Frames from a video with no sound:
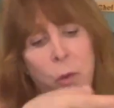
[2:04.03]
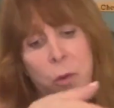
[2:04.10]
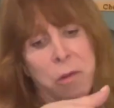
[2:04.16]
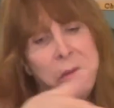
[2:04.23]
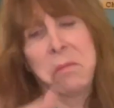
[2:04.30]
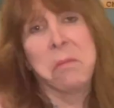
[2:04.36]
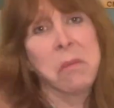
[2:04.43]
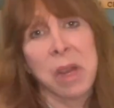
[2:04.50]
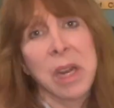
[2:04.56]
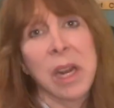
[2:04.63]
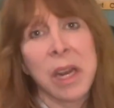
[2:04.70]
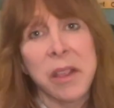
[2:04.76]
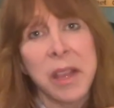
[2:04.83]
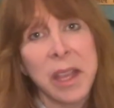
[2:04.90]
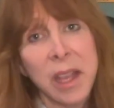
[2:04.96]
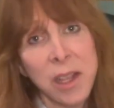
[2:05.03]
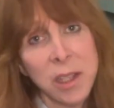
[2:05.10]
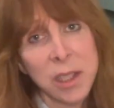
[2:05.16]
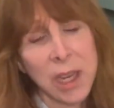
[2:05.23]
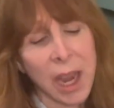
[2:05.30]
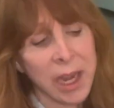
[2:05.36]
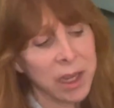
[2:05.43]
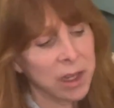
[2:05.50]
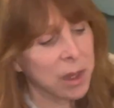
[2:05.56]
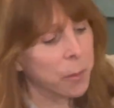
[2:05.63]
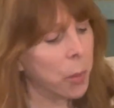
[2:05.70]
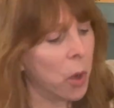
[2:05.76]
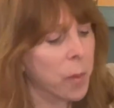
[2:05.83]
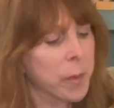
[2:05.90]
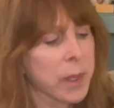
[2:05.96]
or anything else kind of
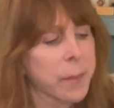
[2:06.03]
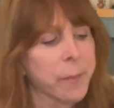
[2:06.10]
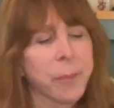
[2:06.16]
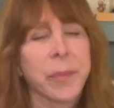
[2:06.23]
compartment.